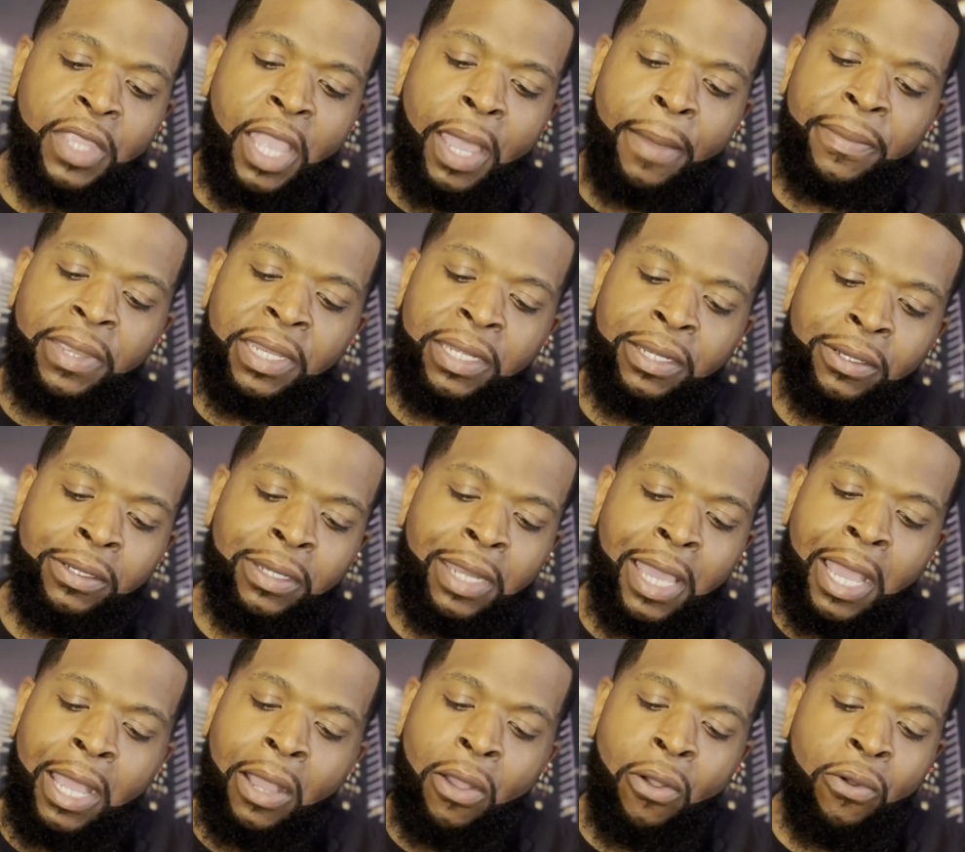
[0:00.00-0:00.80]
I mean, they're
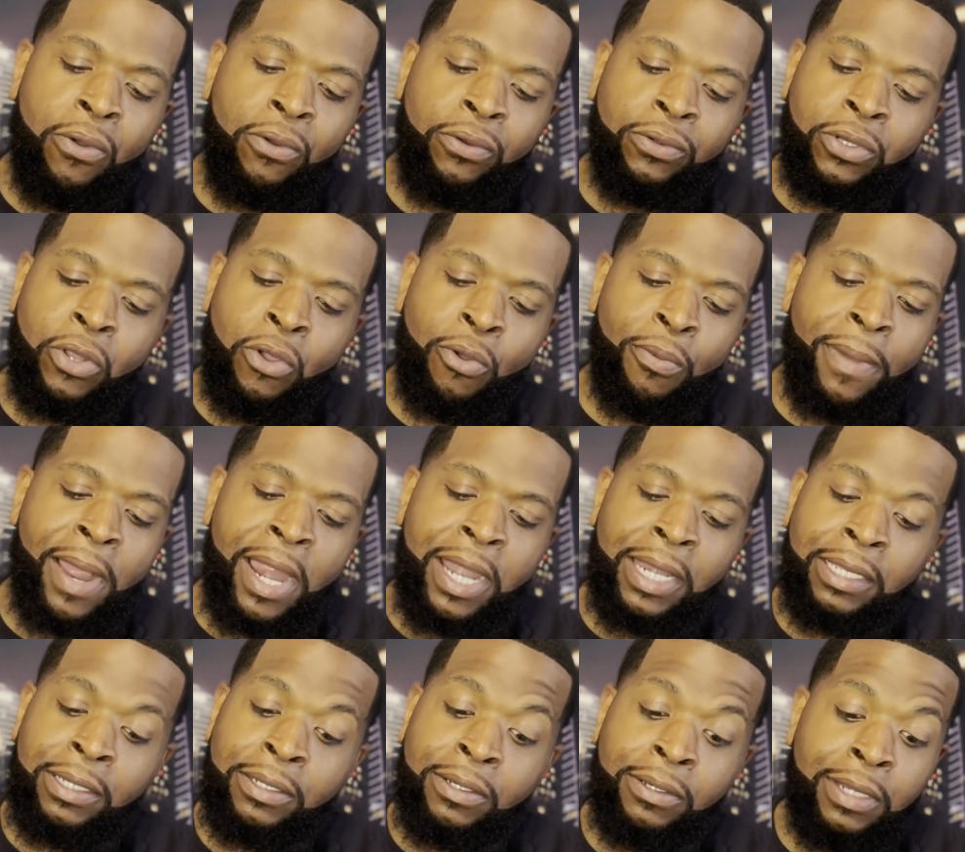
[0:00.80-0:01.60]
not holding
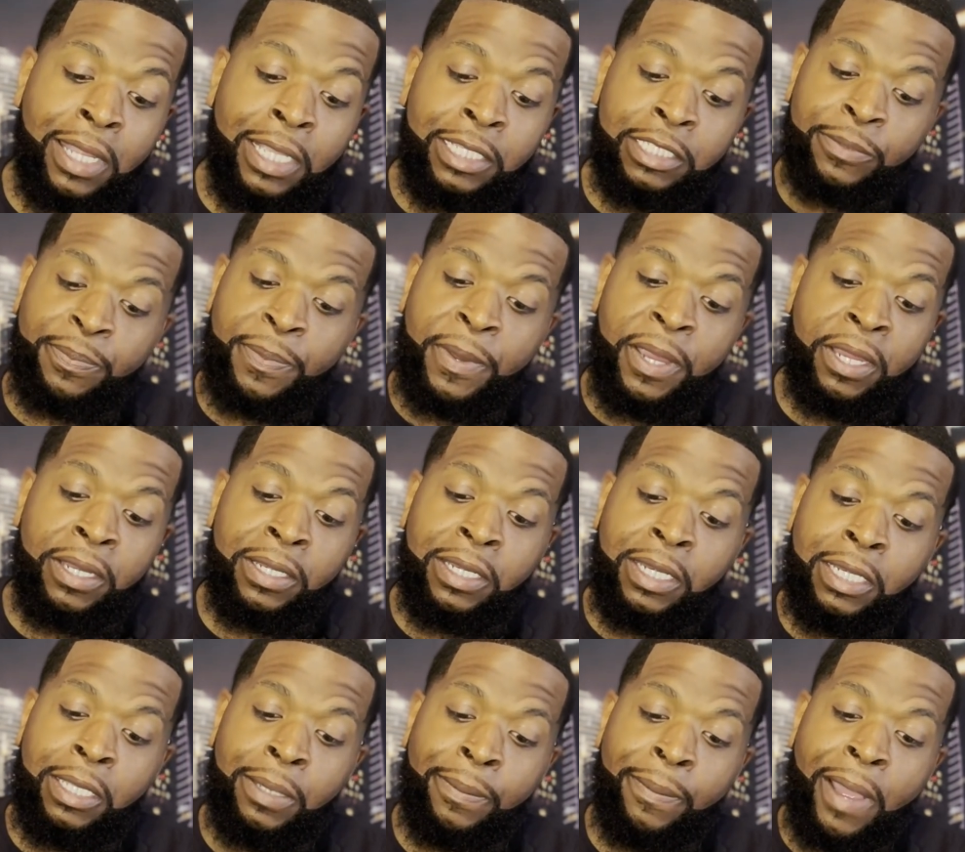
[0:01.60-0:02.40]
nobody, they're not
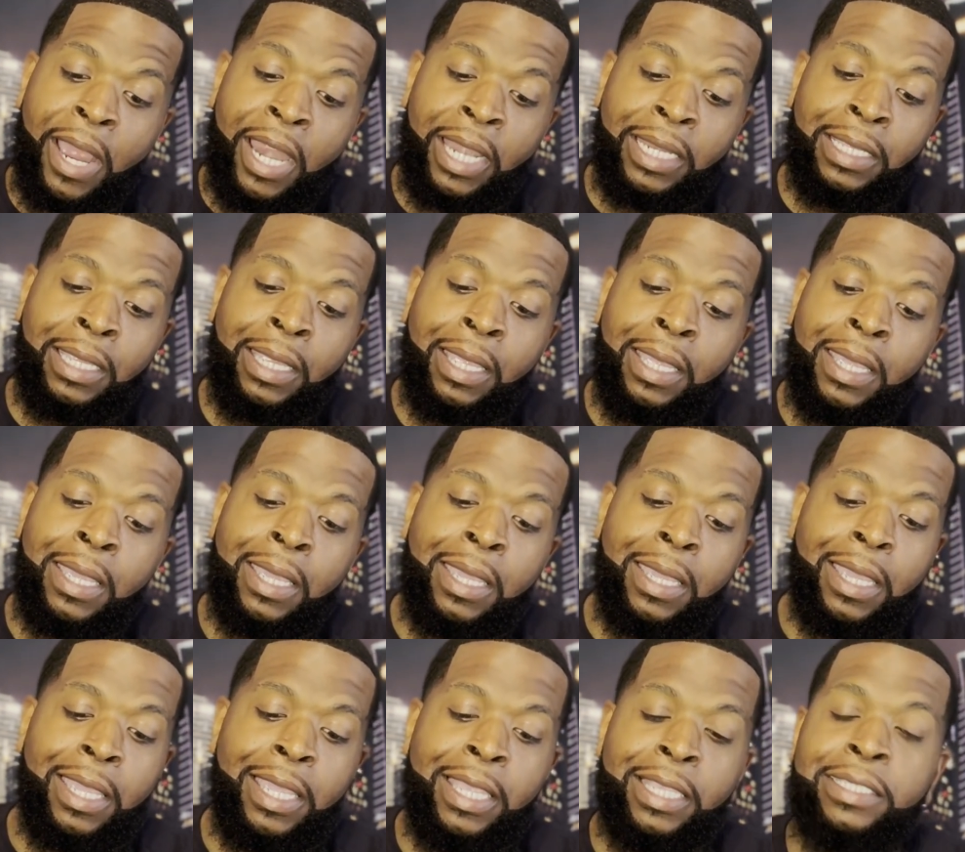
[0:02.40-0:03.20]
sparing anybody.
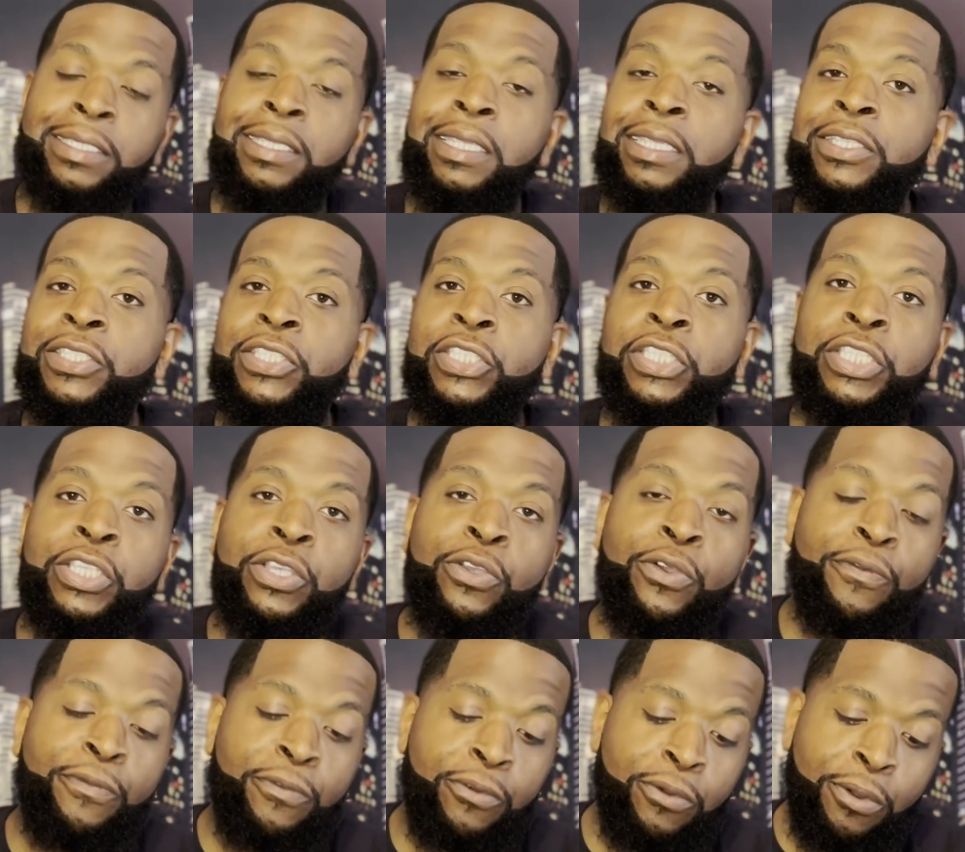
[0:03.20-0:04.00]
It's a
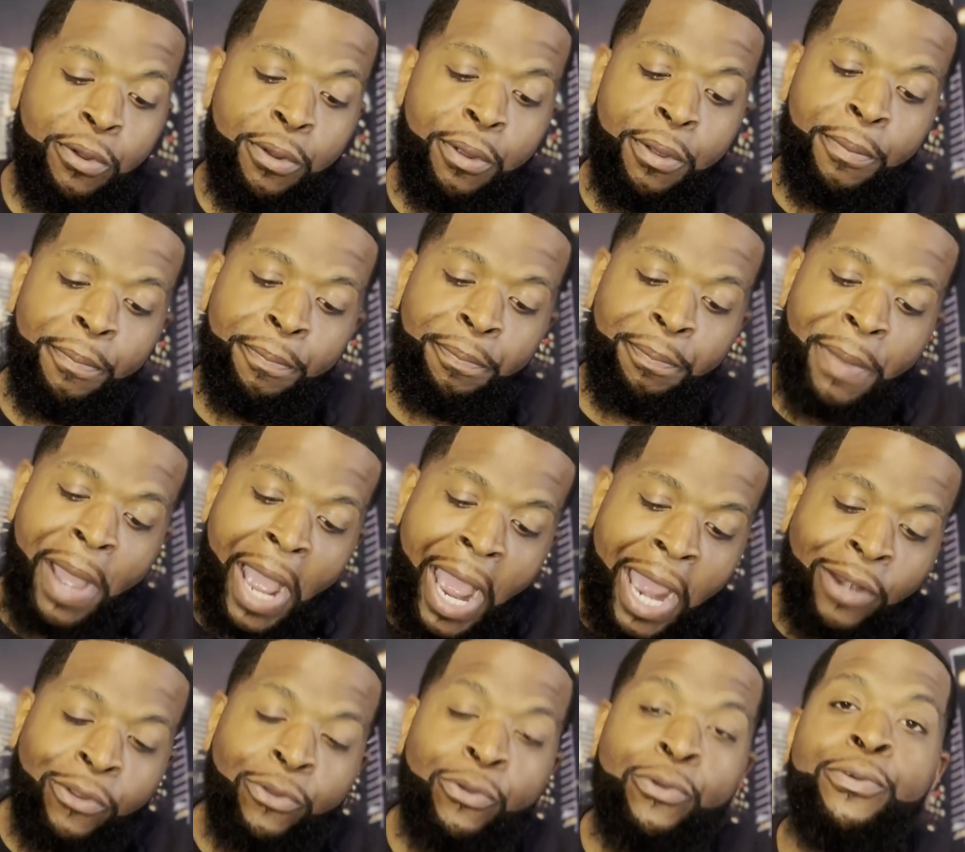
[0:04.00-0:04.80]
silver
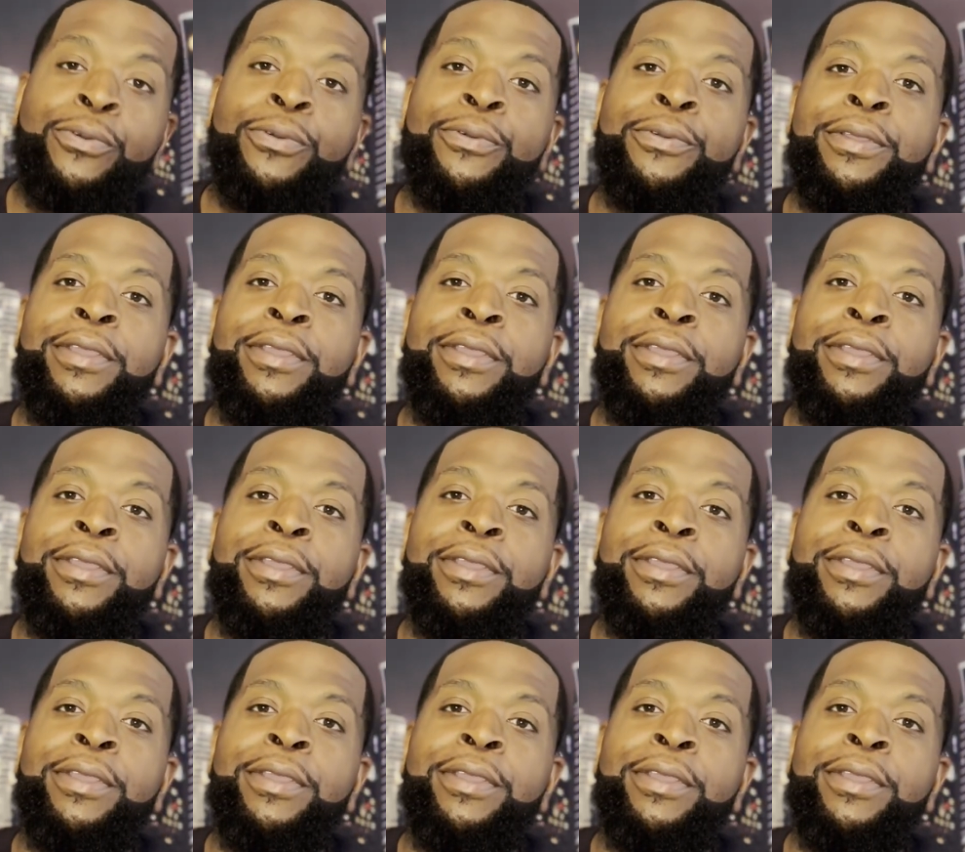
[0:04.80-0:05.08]
bottle.